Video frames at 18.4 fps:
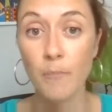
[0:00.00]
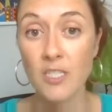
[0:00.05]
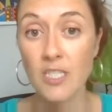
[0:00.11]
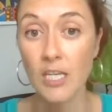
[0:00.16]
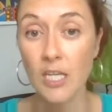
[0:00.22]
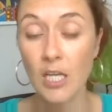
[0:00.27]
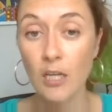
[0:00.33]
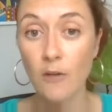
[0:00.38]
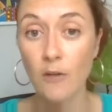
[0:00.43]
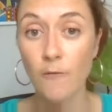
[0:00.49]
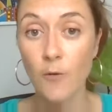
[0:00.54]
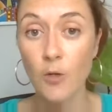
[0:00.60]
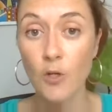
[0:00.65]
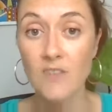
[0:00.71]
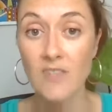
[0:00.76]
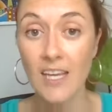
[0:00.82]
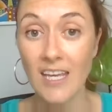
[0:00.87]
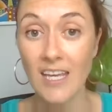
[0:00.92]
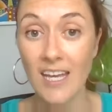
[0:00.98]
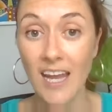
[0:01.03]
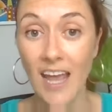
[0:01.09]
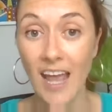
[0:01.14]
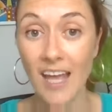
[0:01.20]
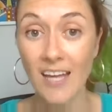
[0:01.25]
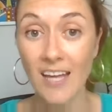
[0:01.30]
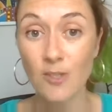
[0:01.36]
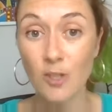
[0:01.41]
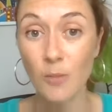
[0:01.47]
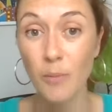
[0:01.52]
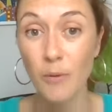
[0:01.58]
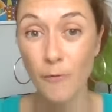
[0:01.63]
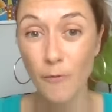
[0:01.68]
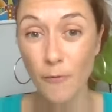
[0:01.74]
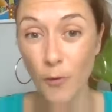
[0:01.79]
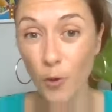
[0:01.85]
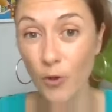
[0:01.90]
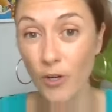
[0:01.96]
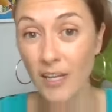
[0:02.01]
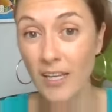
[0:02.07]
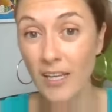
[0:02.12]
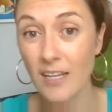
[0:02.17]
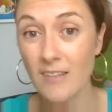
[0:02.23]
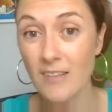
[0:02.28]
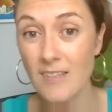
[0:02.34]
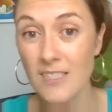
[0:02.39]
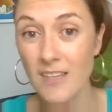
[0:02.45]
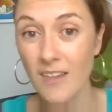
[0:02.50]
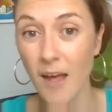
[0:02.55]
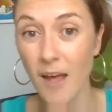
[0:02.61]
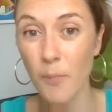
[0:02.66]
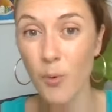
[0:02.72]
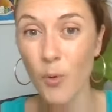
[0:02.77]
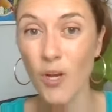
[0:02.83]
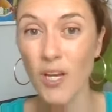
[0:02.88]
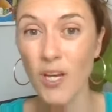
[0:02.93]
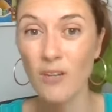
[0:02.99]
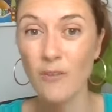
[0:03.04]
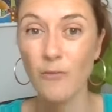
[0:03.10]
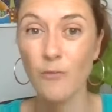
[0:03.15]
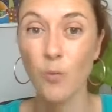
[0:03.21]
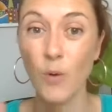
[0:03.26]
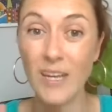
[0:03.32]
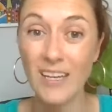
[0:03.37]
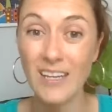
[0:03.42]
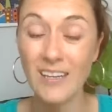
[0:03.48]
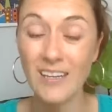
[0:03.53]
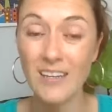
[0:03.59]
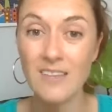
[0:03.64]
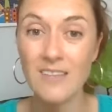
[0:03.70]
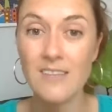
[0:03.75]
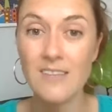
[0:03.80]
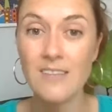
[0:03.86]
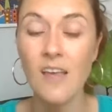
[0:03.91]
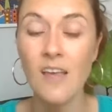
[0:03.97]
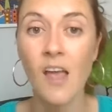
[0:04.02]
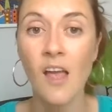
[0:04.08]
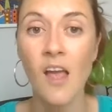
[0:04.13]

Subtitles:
particular foods they can handle before it gets to that point of weakness.